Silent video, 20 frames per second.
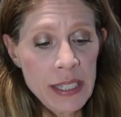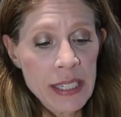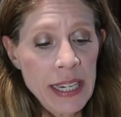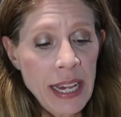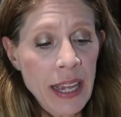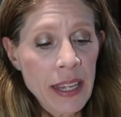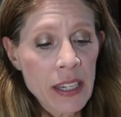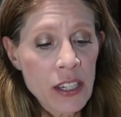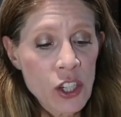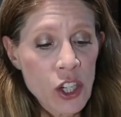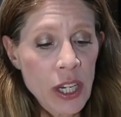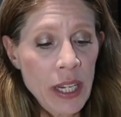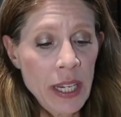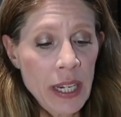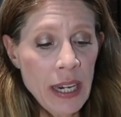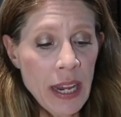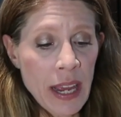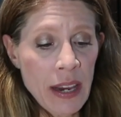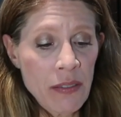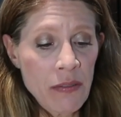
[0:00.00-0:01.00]
Italian
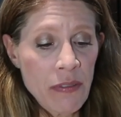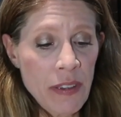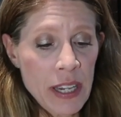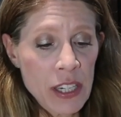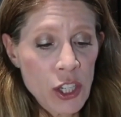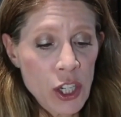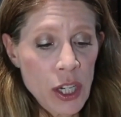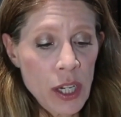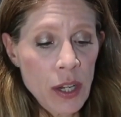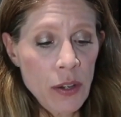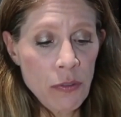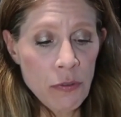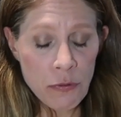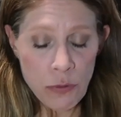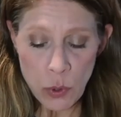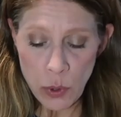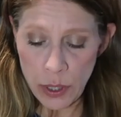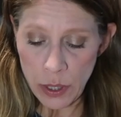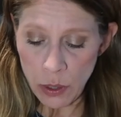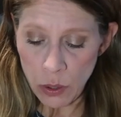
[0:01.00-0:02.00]
chicken and veggie
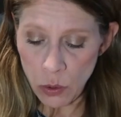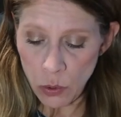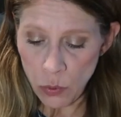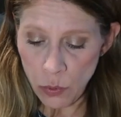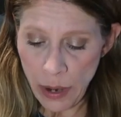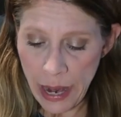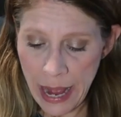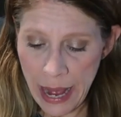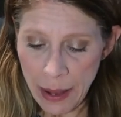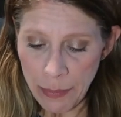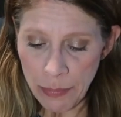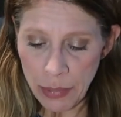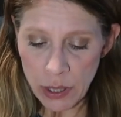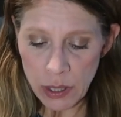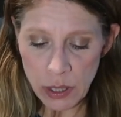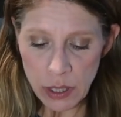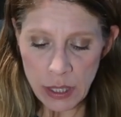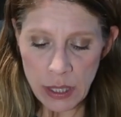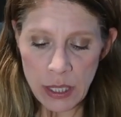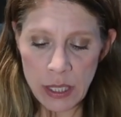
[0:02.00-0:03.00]
foil wrap.
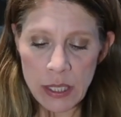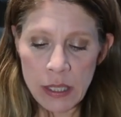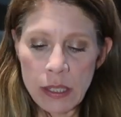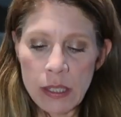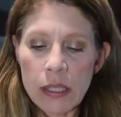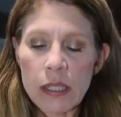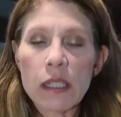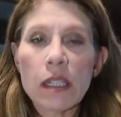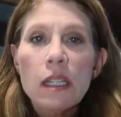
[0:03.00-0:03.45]
Look at this.